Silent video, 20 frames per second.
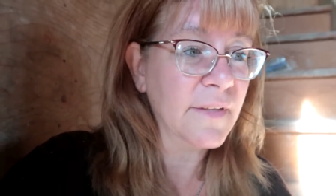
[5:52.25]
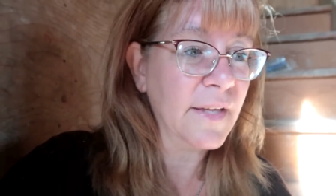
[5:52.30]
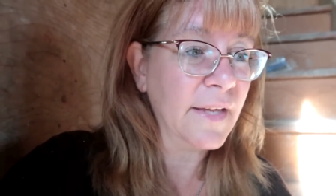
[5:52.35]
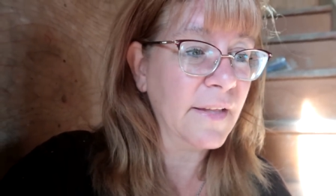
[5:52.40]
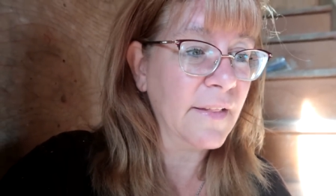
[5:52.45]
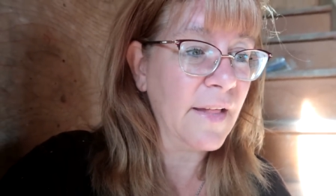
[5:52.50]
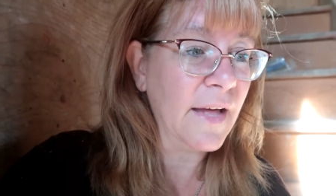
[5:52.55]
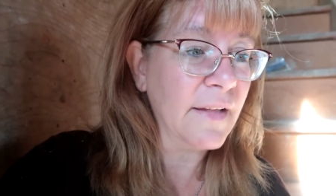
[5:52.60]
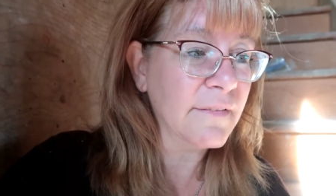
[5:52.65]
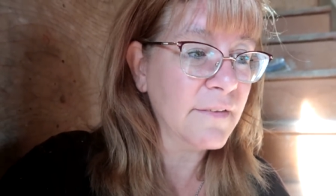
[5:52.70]

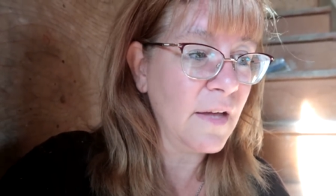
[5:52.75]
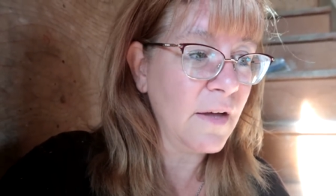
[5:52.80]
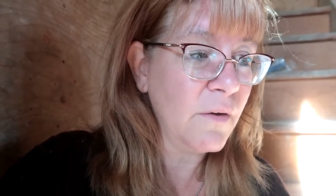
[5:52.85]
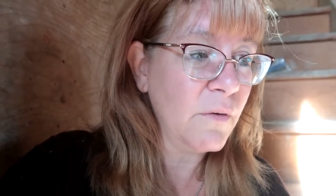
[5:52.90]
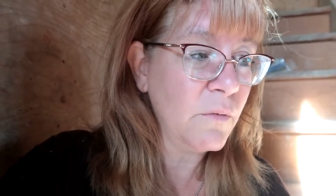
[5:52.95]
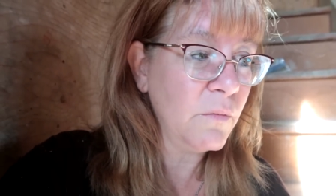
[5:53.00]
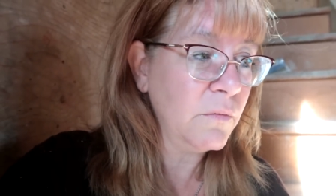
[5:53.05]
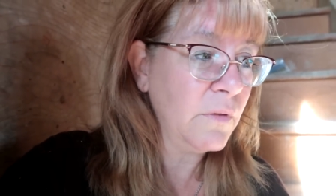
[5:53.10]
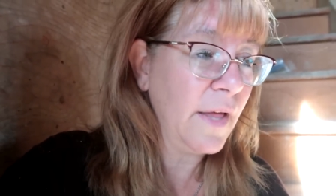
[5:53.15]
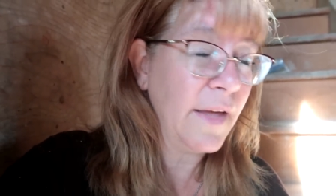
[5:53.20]
Like that's
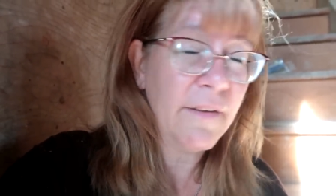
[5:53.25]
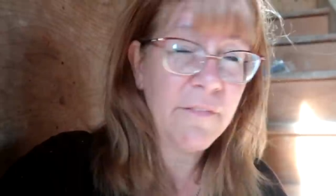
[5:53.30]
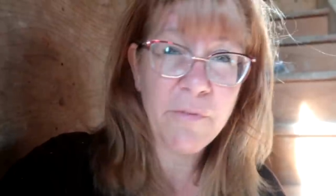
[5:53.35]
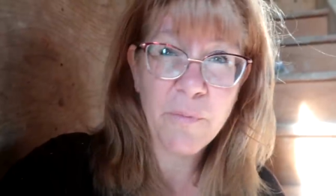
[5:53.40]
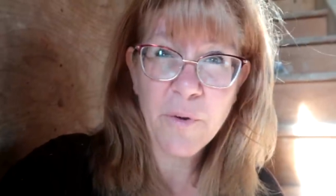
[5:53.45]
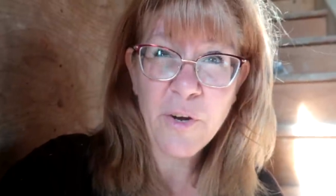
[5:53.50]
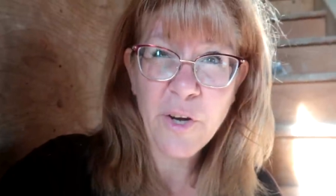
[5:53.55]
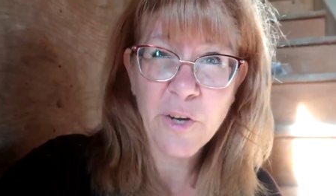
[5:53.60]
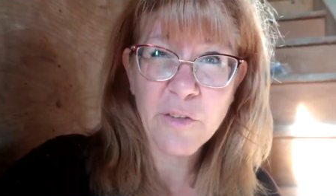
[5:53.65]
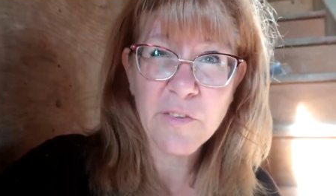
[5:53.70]
how life
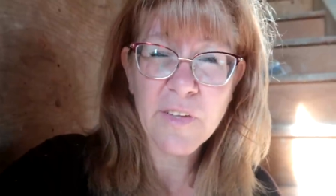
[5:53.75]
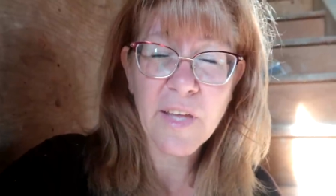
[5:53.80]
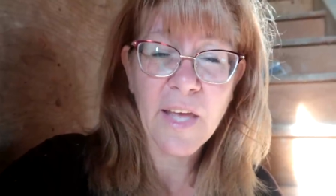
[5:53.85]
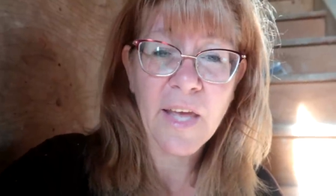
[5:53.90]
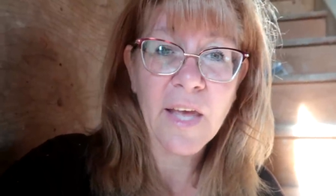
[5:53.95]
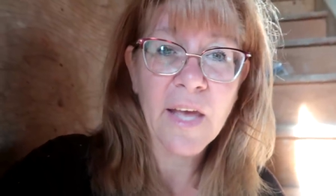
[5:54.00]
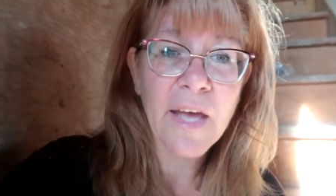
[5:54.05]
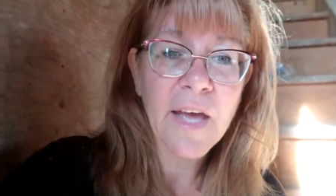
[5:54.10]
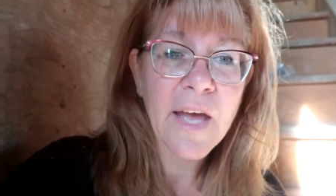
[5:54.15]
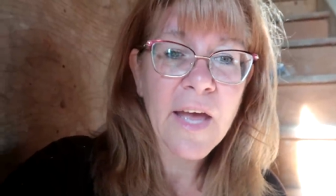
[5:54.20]
works.
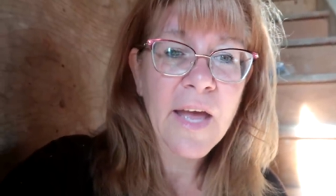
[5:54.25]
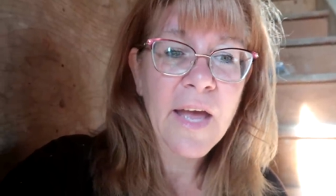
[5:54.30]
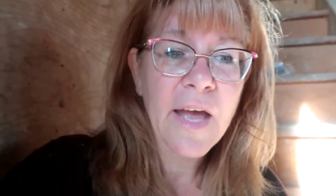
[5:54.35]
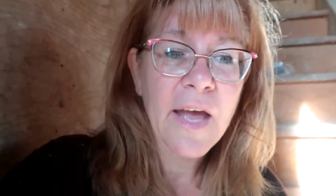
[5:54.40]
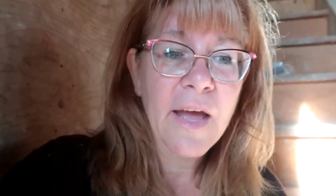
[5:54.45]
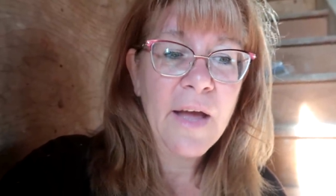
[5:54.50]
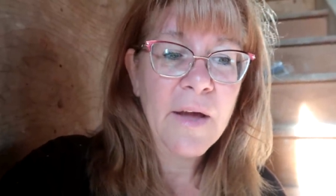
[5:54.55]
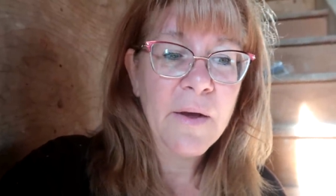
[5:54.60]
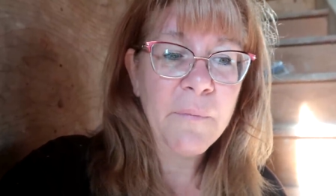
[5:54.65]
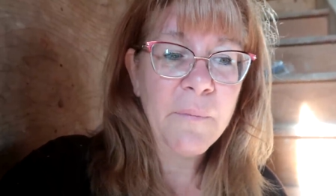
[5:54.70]
Like
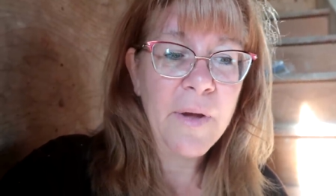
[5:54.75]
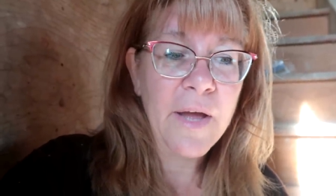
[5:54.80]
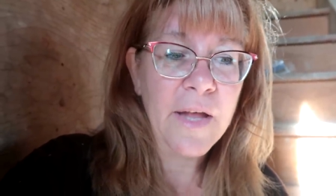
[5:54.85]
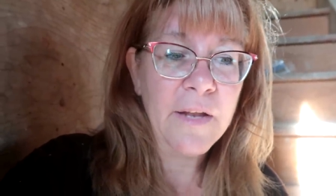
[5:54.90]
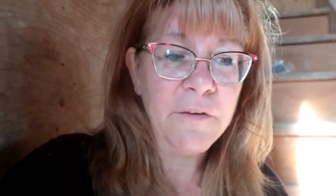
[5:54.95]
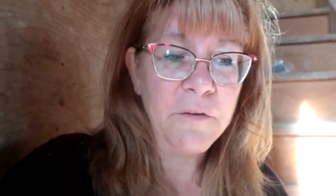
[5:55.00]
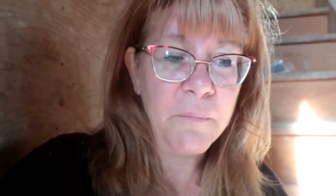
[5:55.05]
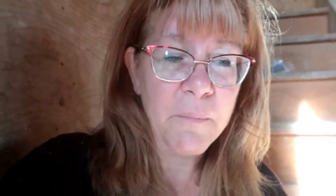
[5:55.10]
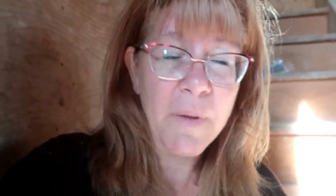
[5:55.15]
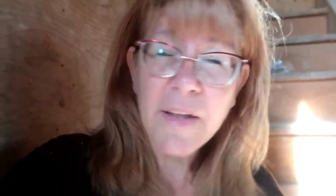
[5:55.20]

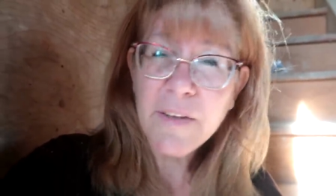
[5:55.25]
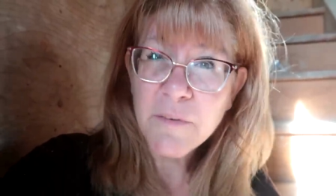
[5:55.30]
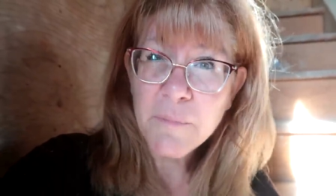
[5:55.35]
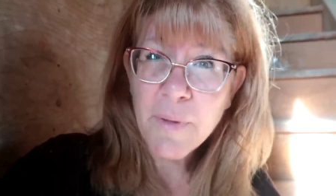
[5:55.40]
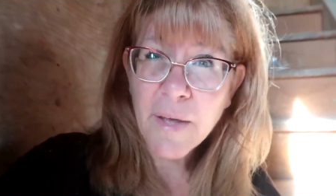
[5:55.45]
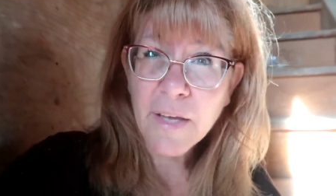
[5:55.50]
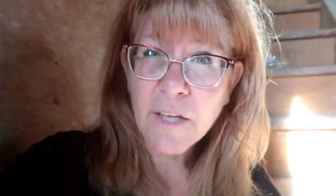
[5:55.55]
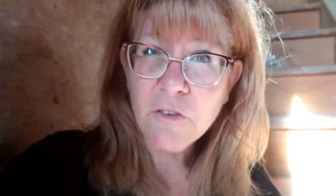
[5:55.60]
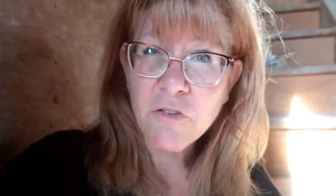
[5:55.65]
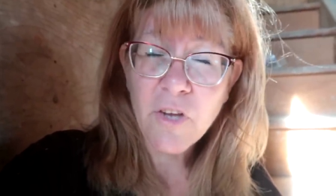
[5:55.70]
when you're meant to
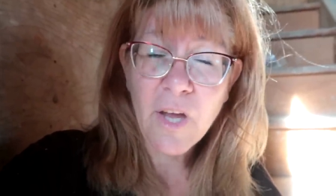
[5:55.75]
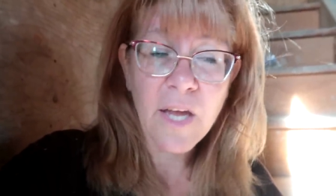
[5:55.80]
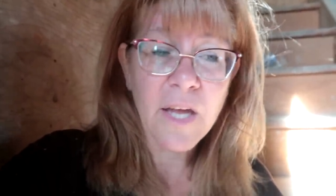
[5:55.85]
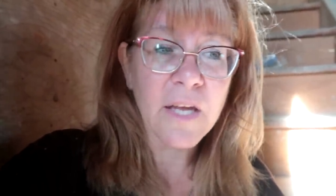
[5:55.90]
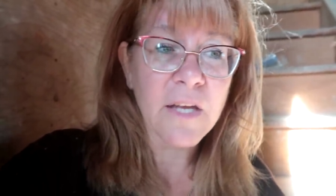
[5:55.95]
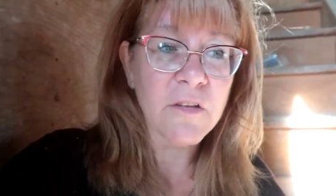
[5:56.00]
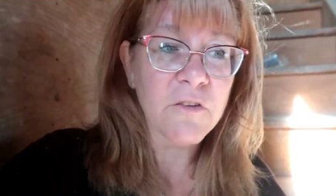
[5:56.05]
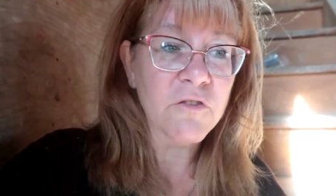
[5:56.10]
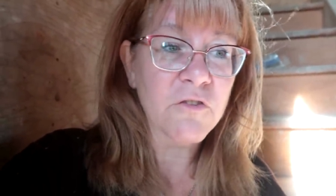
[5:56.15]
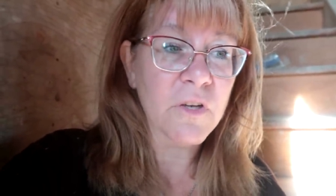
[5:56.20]
make a
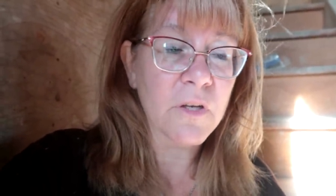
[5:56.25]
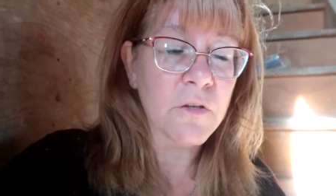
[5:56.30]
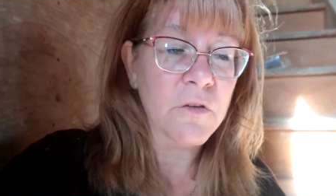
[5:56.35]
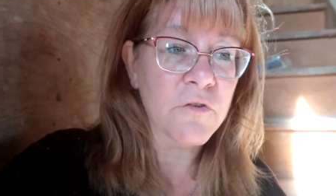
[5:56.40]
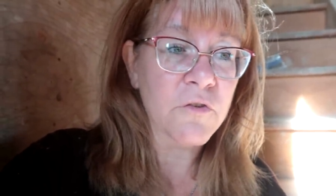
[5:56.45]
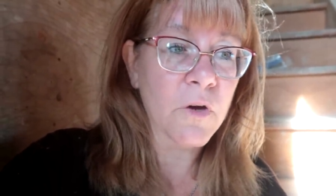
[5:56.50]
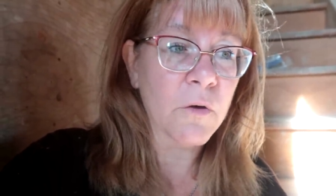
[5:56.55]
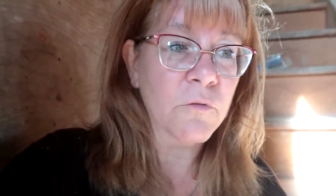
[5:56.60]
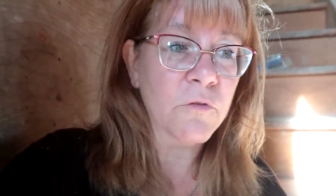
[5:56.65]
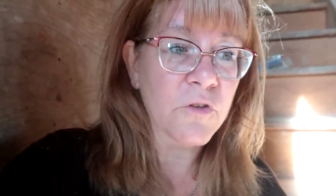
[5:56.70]
change and you
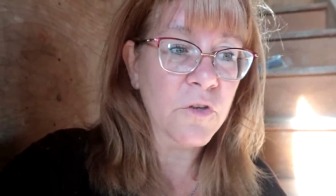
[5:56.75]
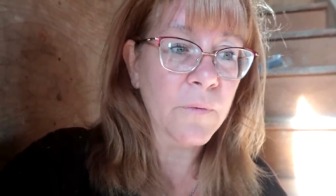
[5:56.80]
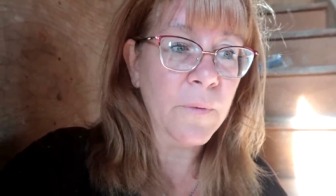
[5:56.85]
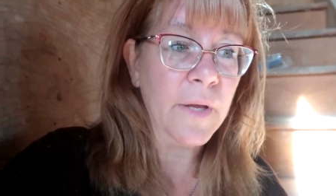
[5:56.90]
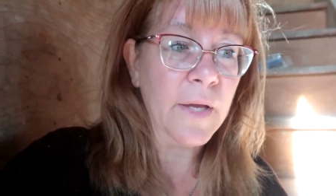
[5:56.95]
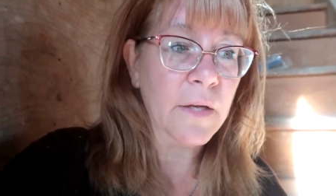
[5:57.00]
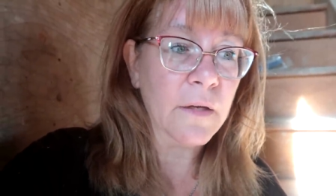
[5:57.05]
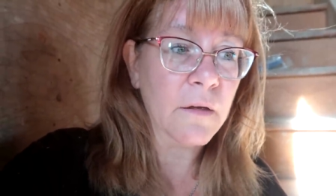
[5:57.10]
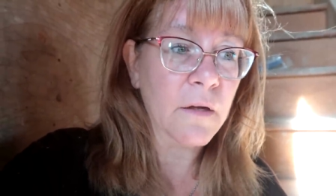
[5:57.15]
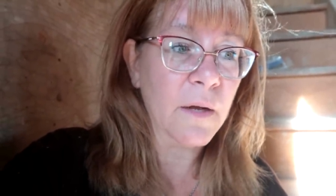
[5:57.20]
don't do
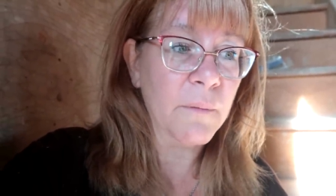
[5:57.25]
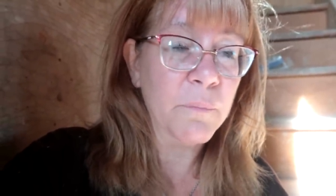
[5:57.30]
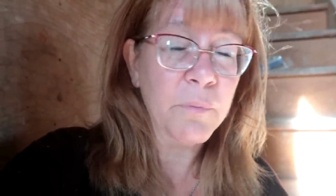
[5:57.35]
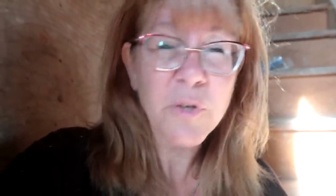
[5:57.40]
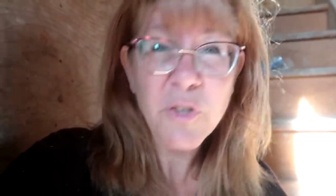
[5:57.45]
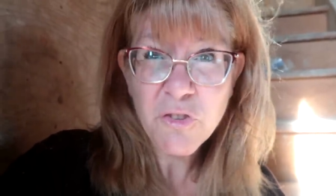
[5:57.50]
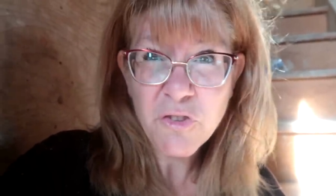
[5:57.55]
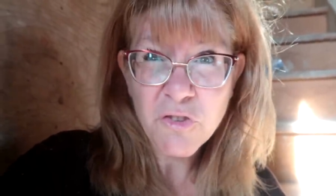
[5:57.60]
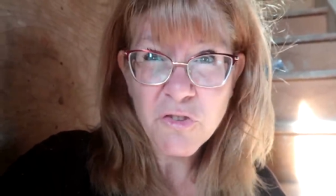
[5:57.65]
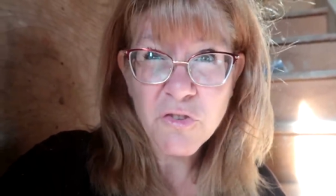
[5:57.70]
it, God
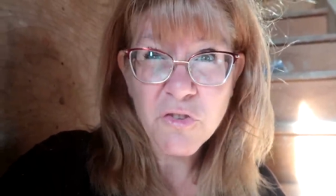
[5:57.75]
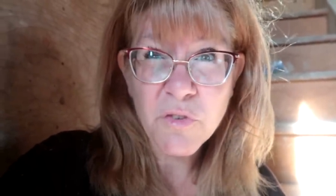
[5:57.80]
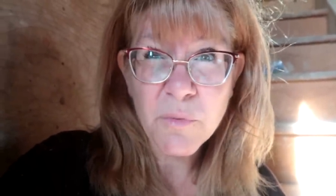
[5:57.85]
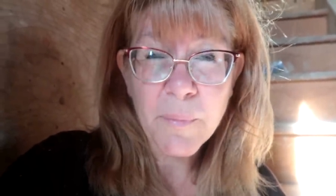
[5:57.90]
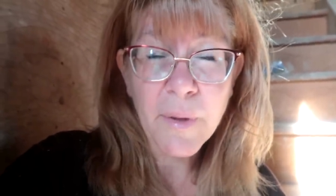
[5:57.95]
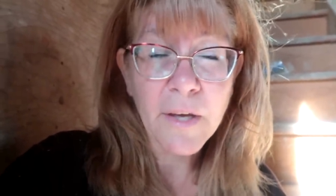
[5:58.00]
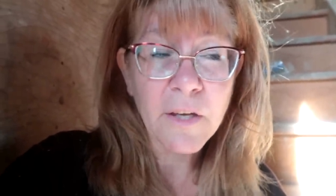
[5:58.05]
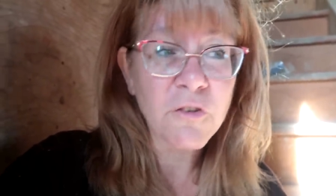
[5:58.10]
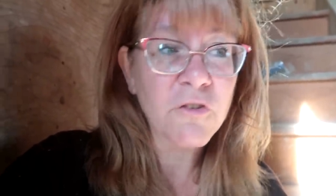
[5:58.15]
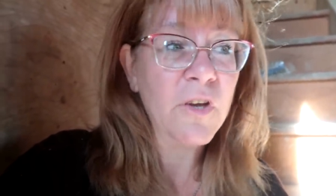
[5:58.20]
pushes you to
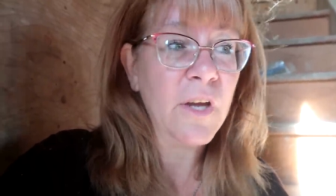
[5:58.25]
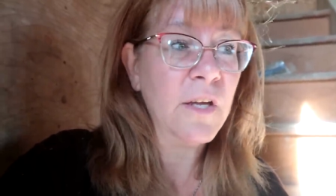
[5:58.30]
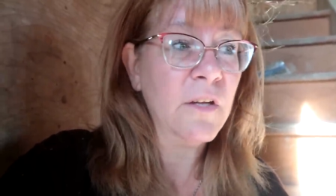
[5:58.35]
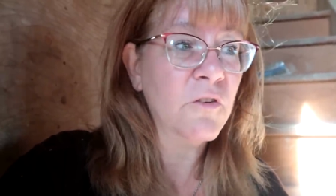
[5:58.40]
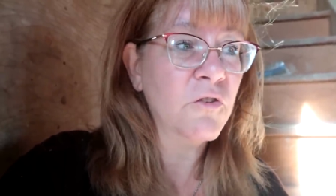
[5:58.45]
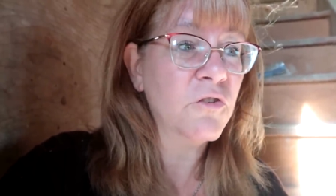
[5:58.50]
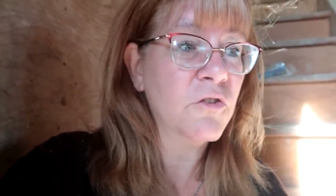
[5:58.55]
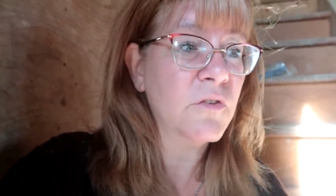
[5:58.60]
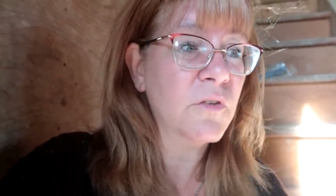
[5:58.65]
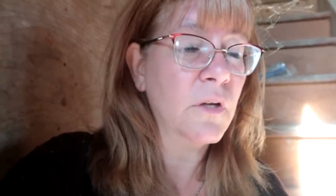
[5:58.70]
make a
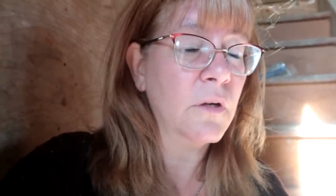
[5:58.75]
change.